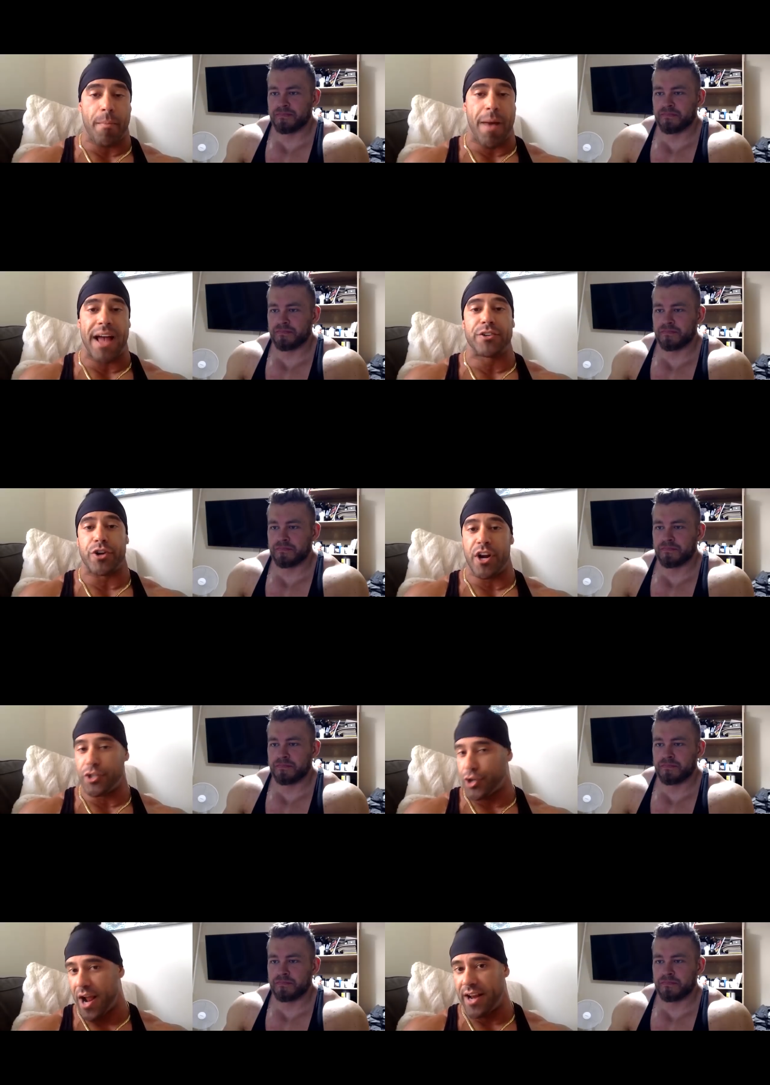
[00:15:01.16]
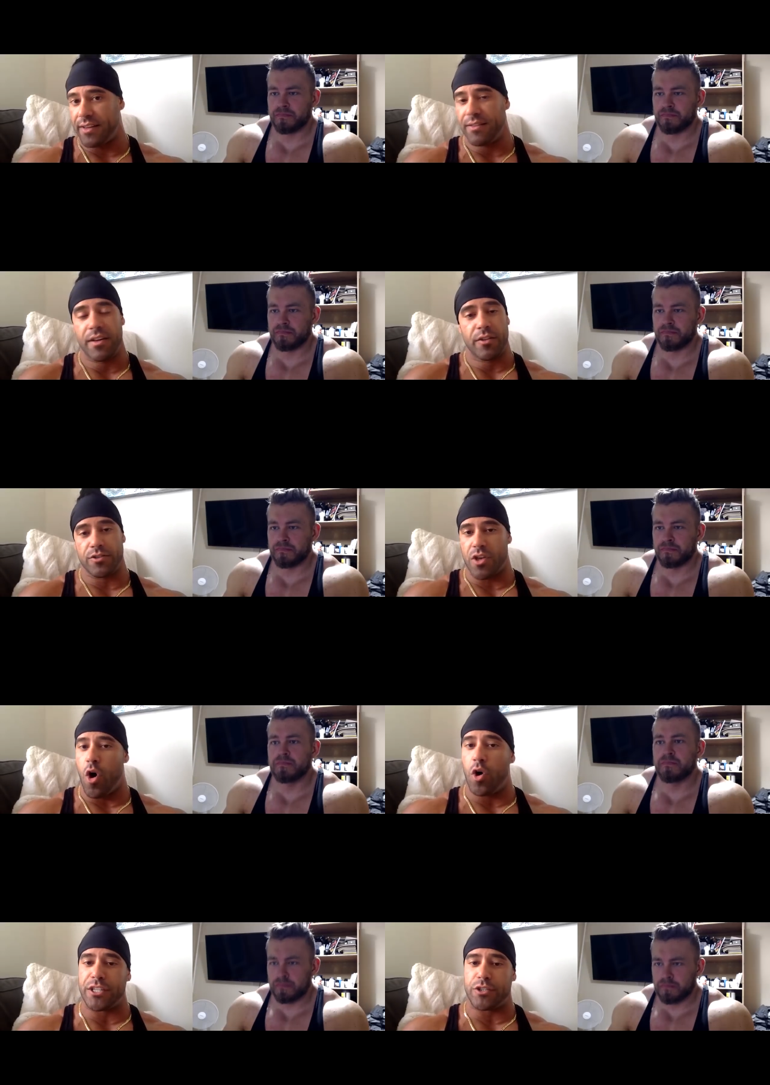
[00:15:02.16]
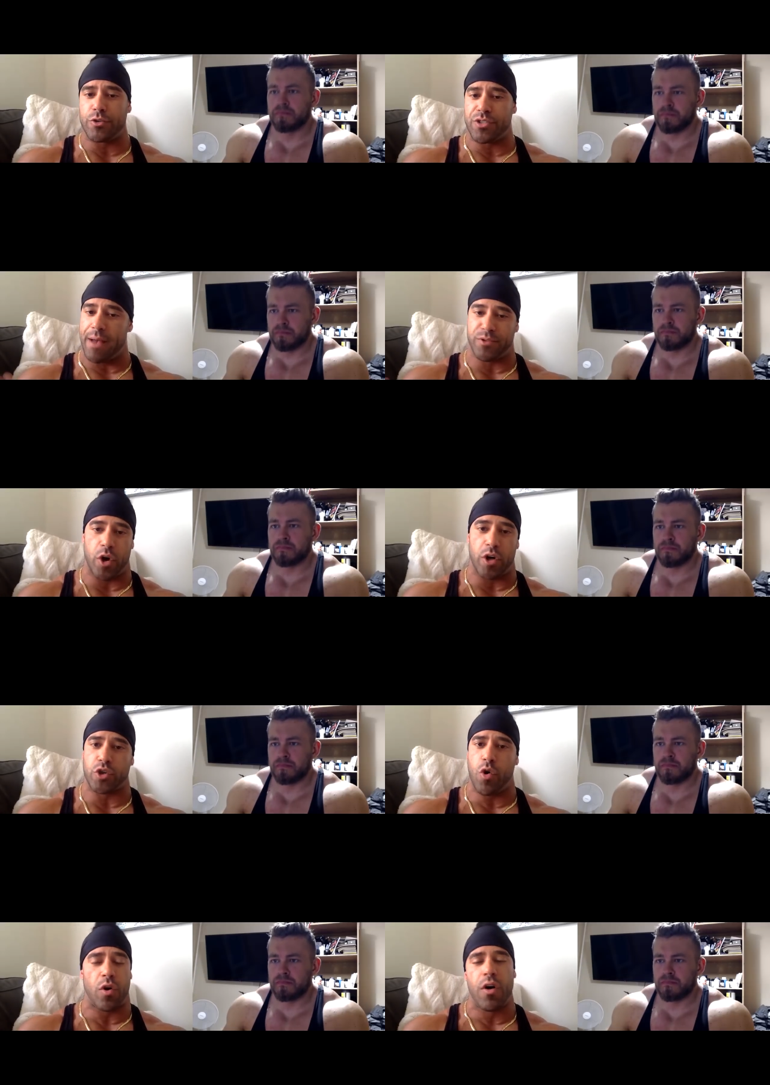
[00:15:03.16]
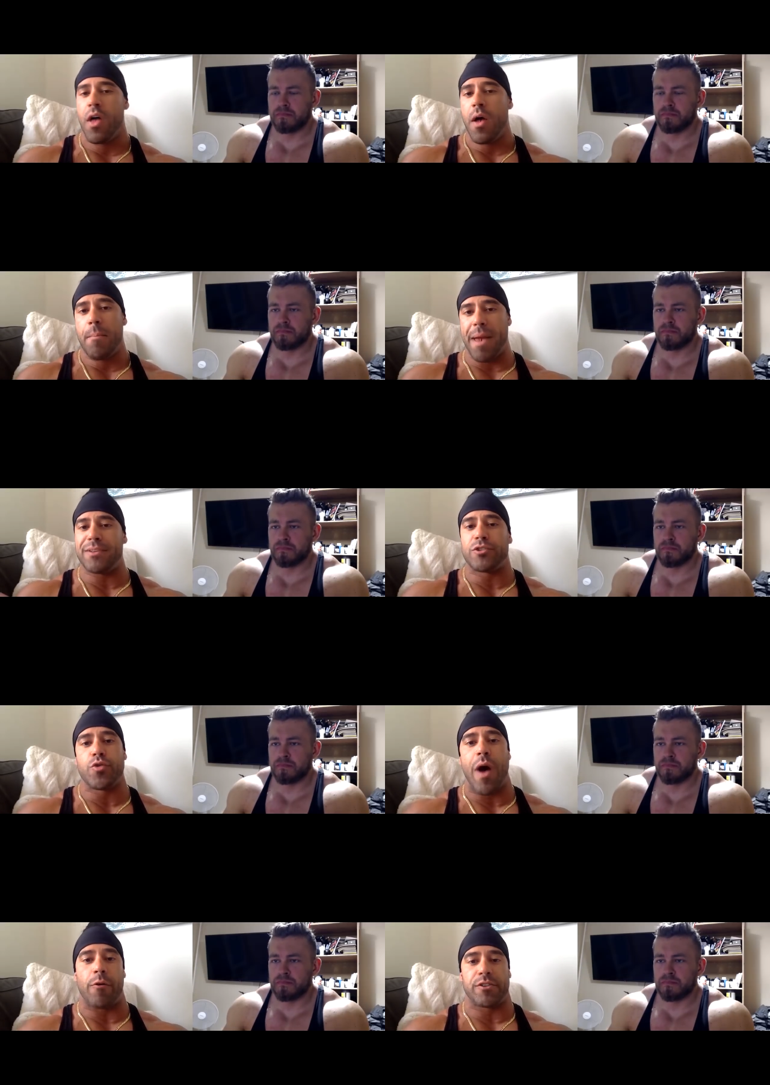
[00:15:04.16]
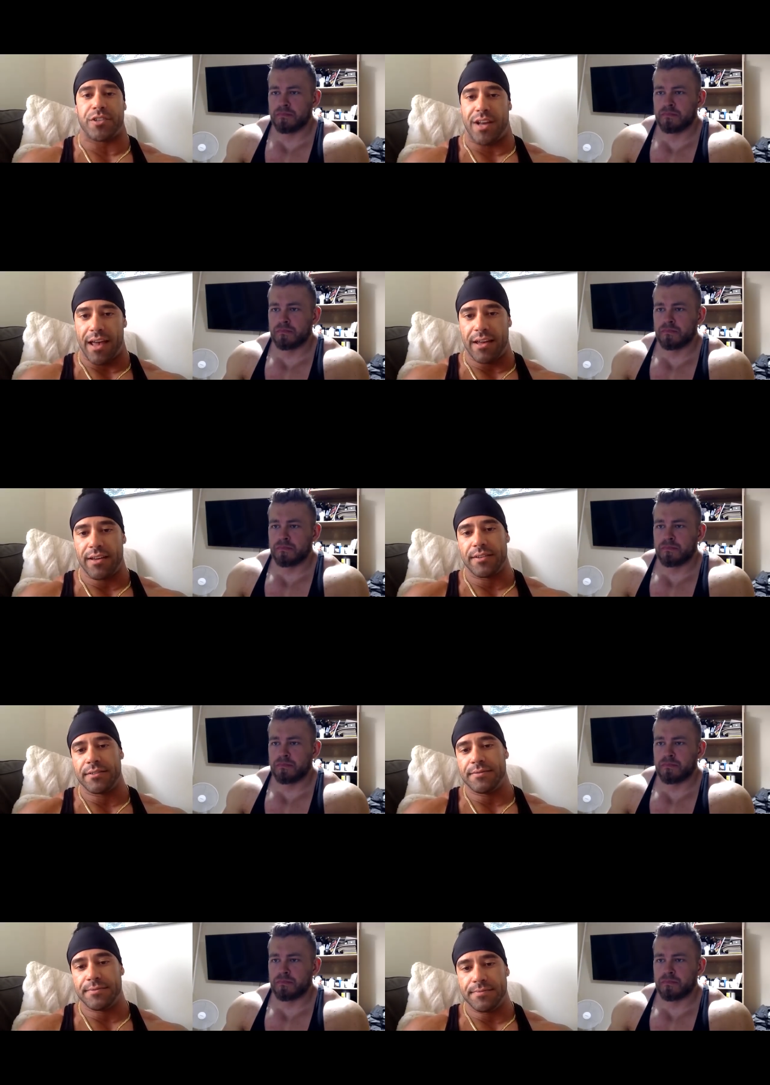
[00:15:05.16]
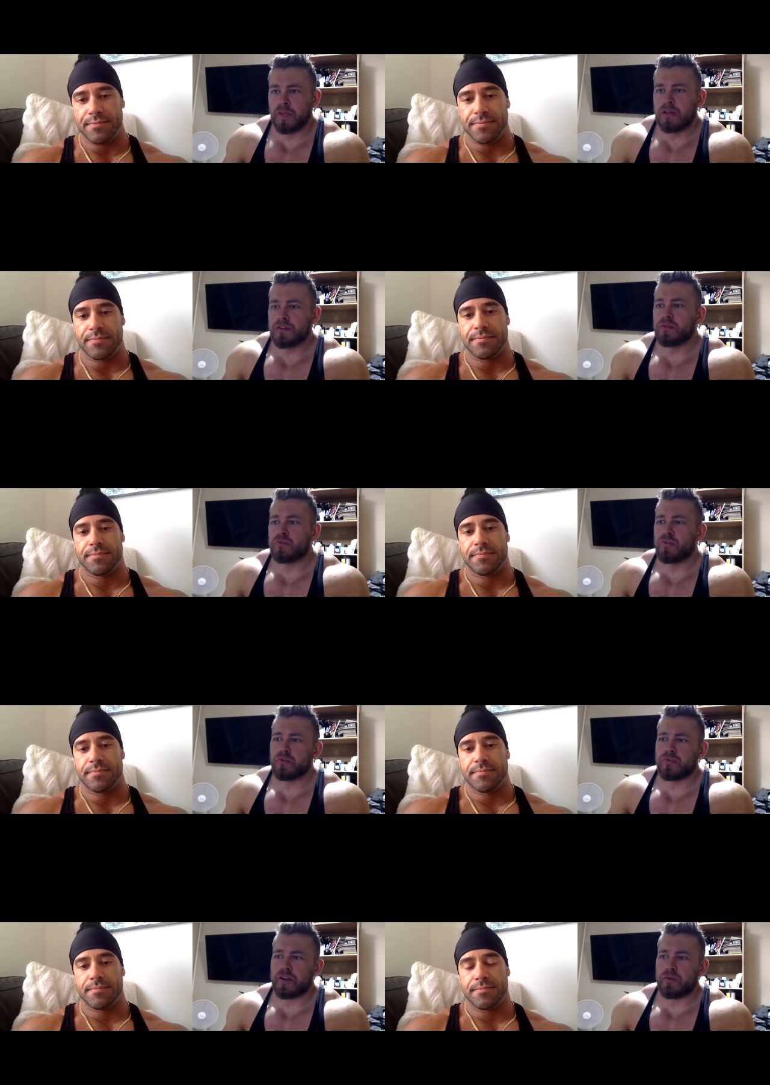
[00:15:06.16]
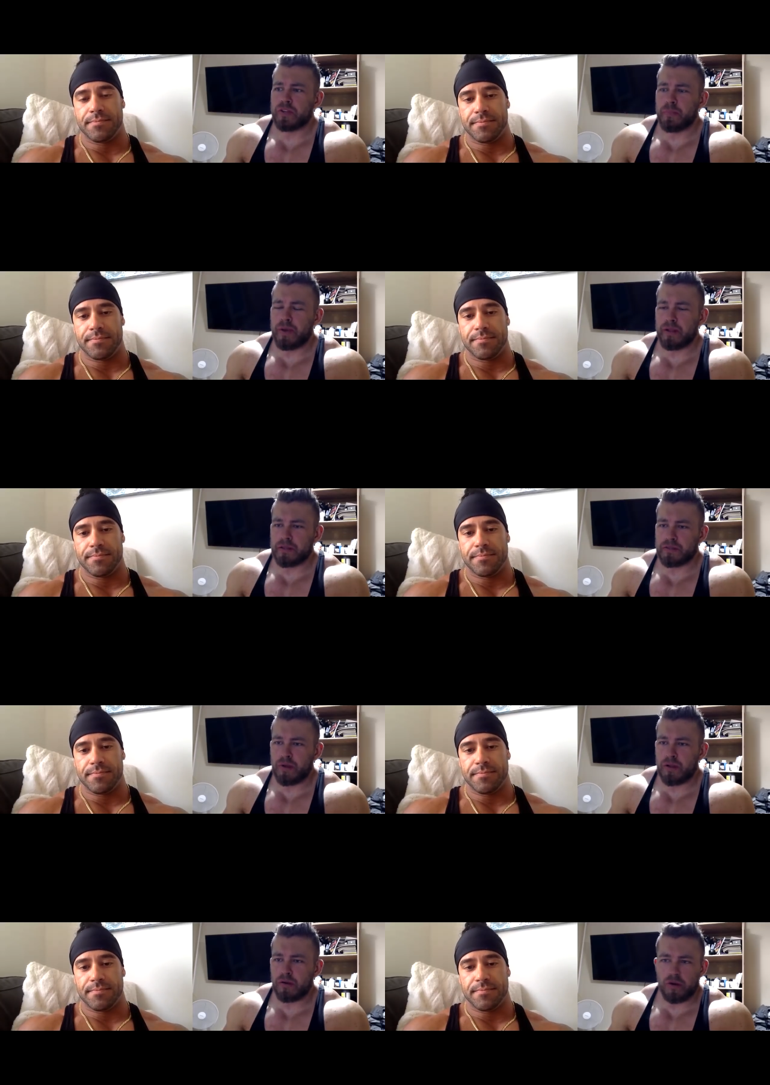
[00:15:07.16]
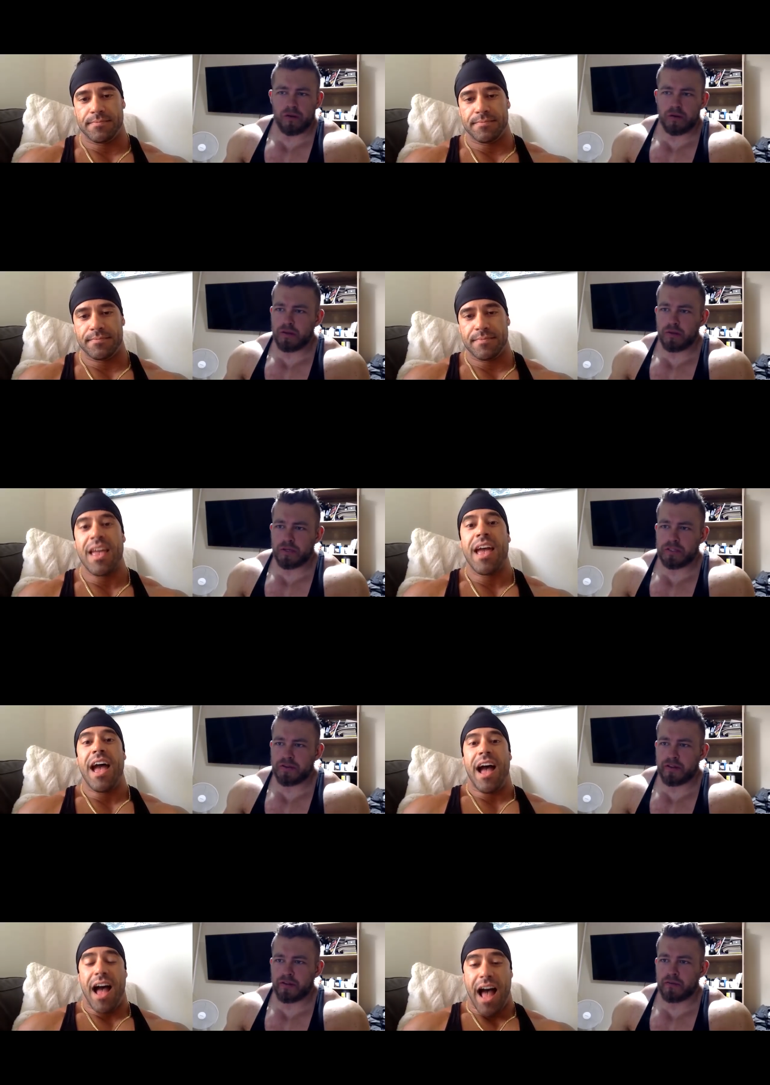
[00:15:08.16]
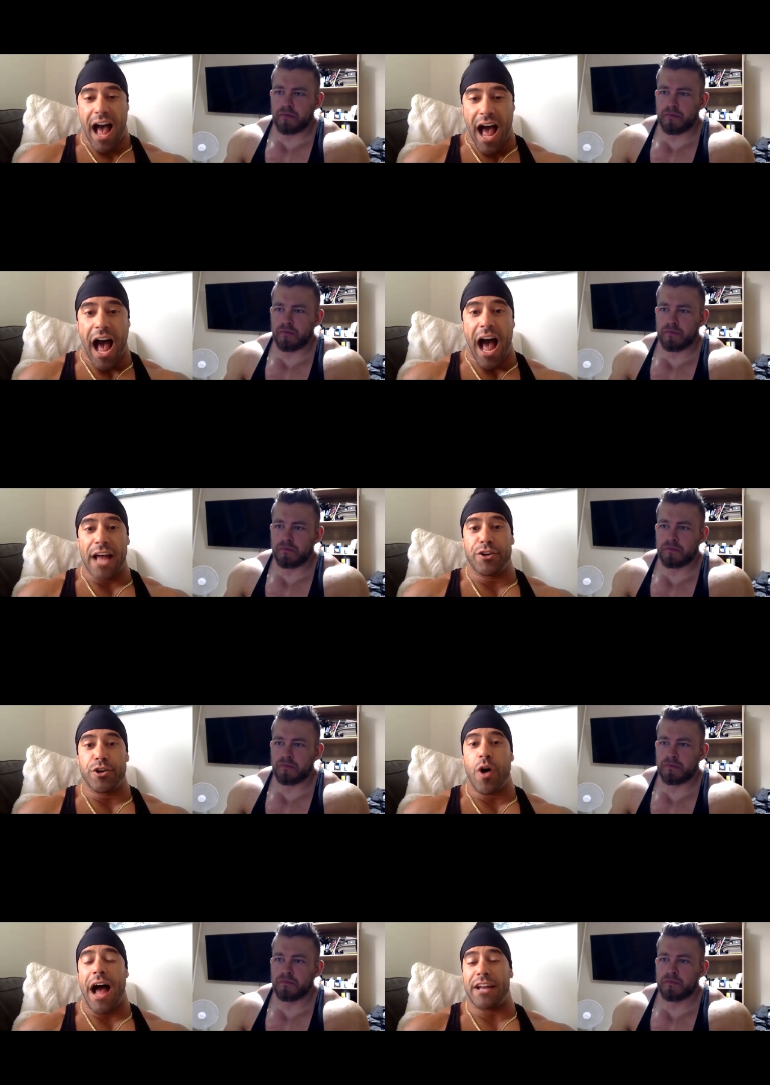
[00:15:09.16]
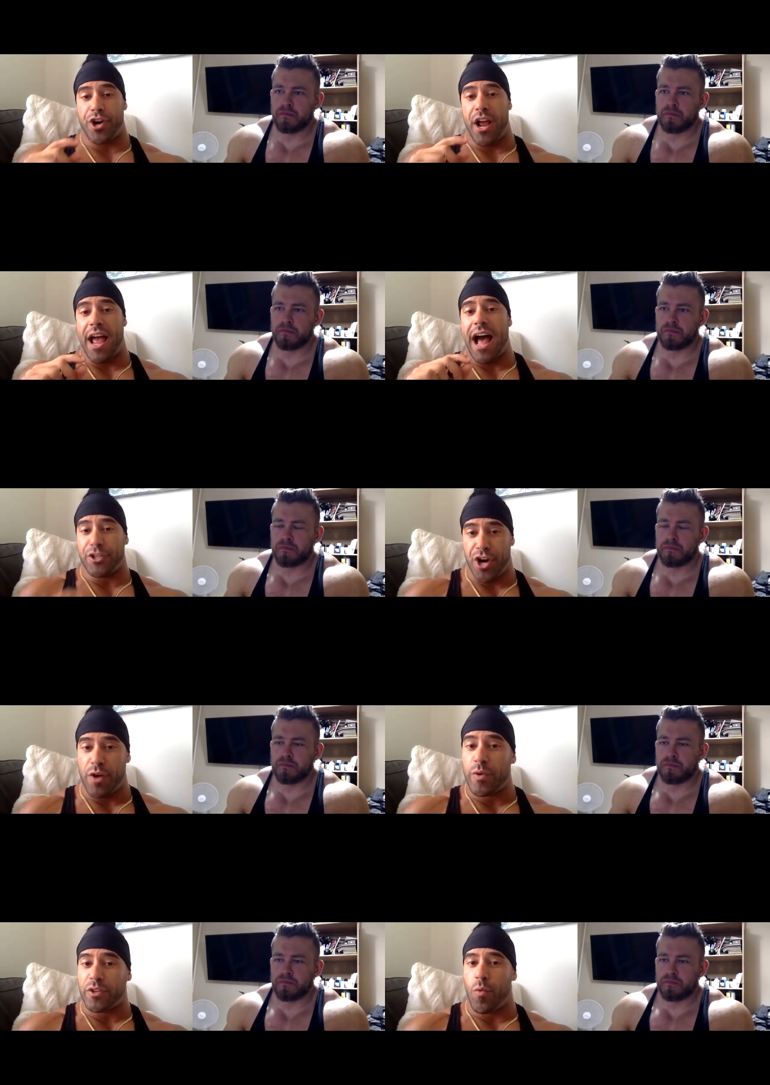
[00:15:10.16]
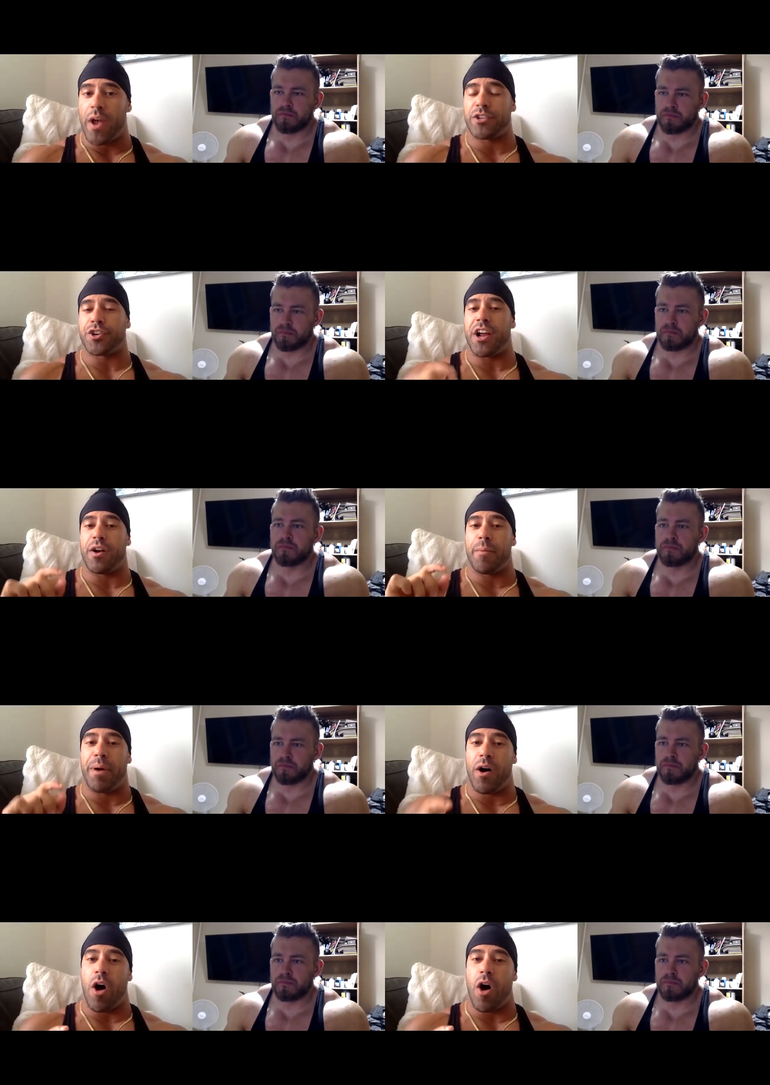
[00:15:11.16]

Speaker 1: mine during training. Those are the only two times. So a total, maybe two hours a day.
Speaker 2: So do you train with a belt as well or only the waist trainer?
Speaker 1: I do. I train I train with the waist trainer, but